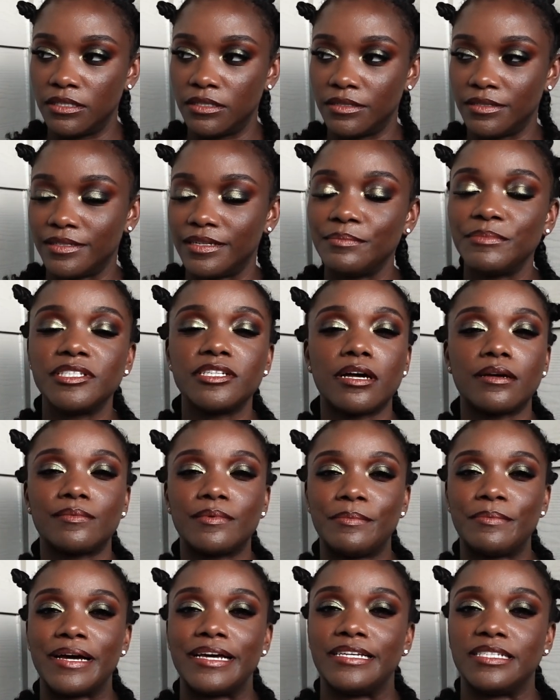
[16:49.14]
let me talk
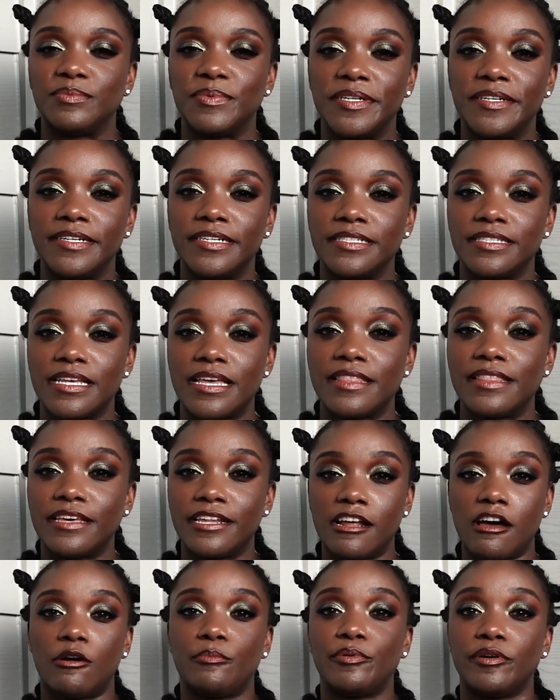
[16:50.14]
about my experience, and
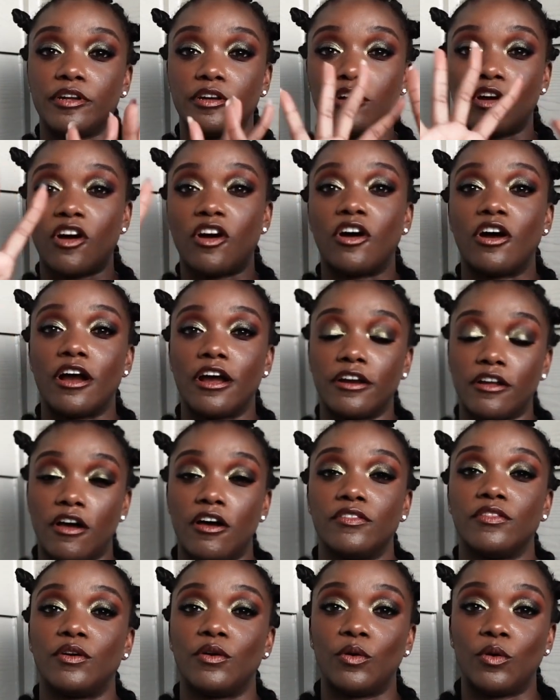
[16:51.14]
then I'll put a card
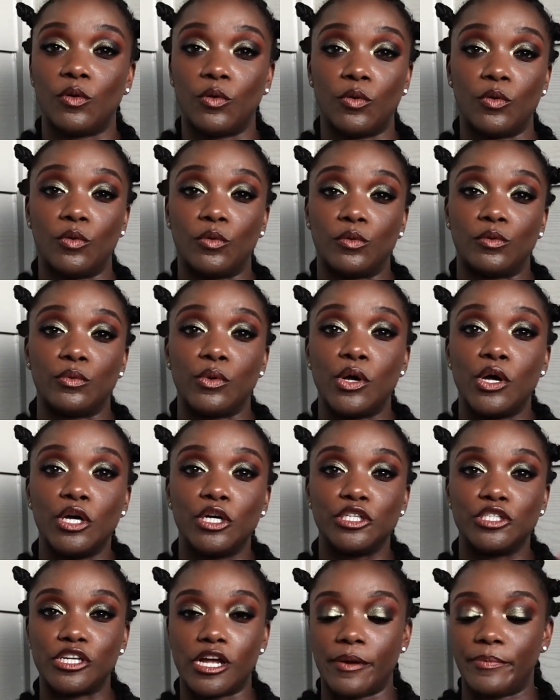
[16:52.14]
on the whole
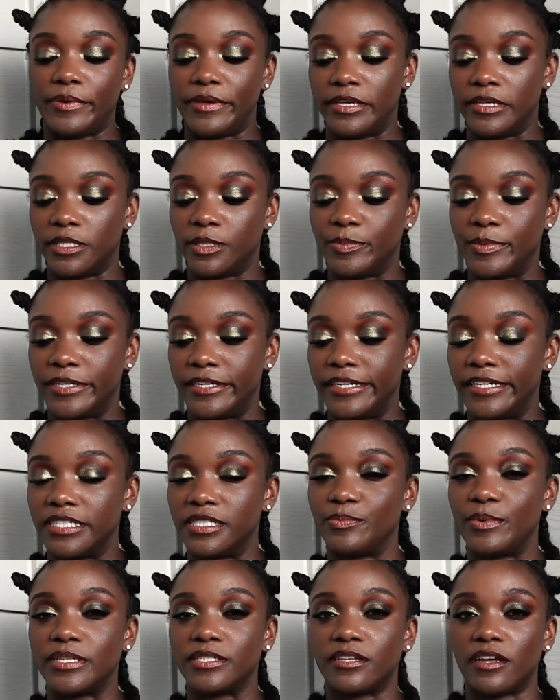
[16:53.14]
shopping
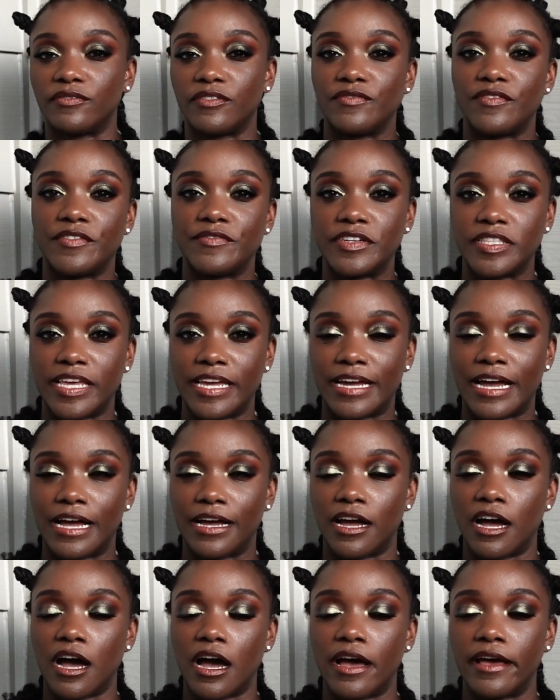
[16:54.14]
experience based off of everything I
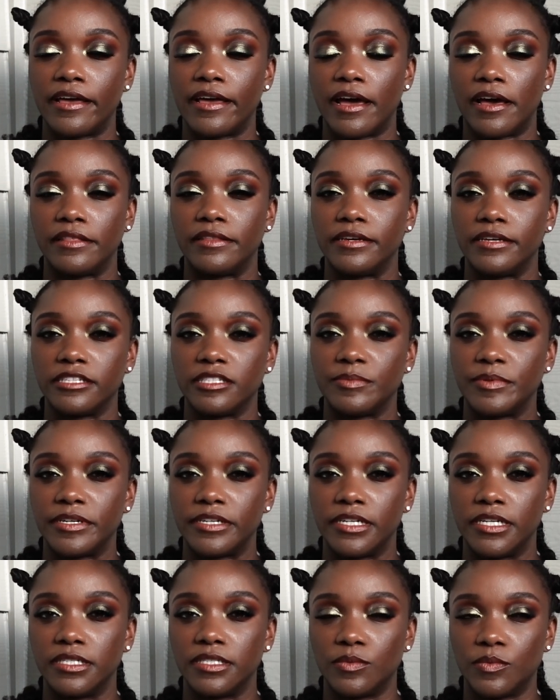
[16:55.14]
got and how the
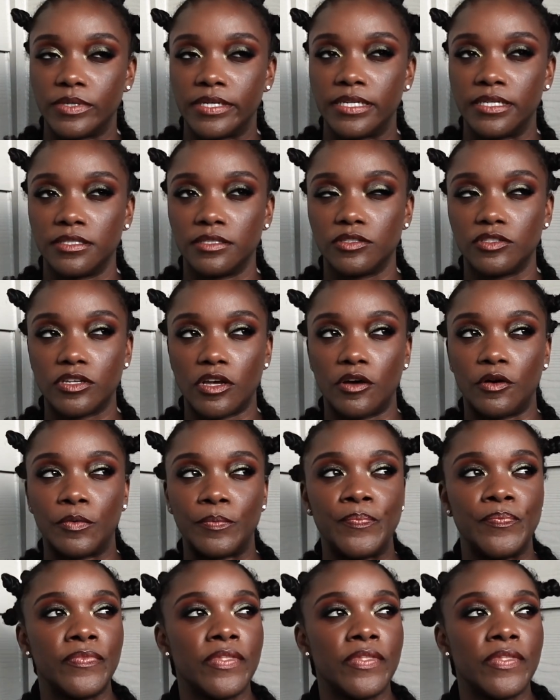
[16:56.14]
experience went. So